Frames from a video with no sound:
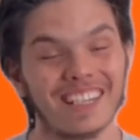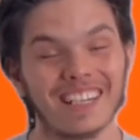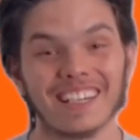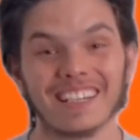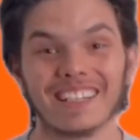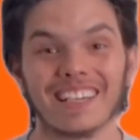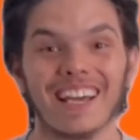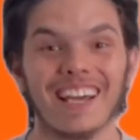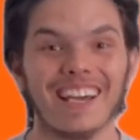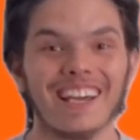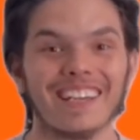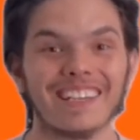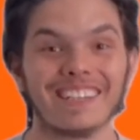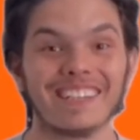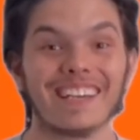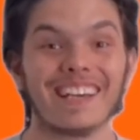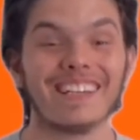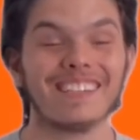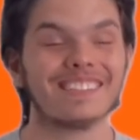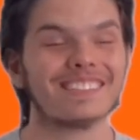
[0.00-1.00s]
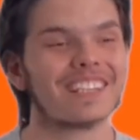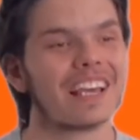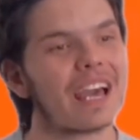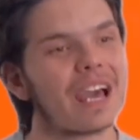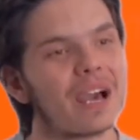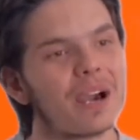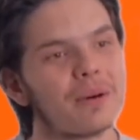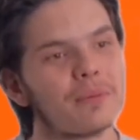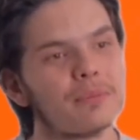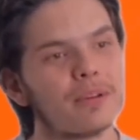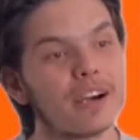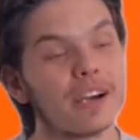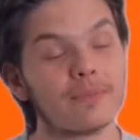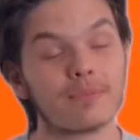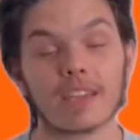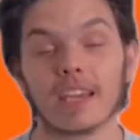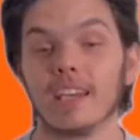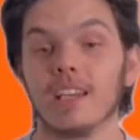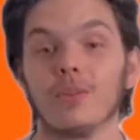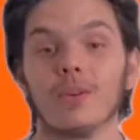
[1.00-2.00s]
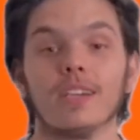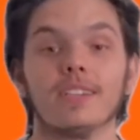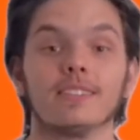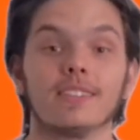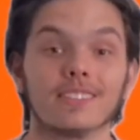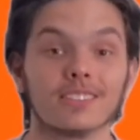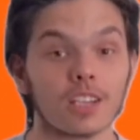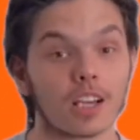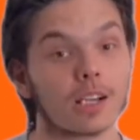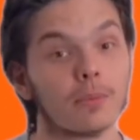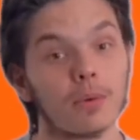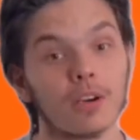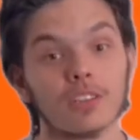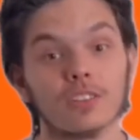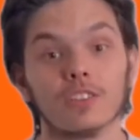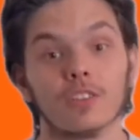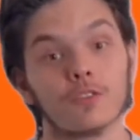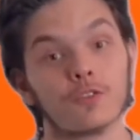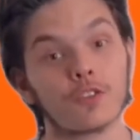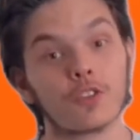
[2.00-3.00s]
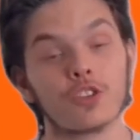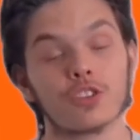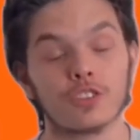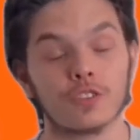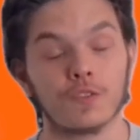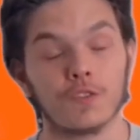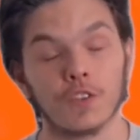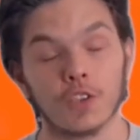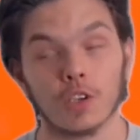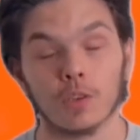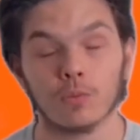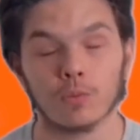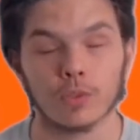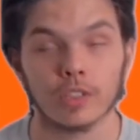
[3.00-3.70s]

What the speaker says: I guess. But anyways, let's talk about the first film,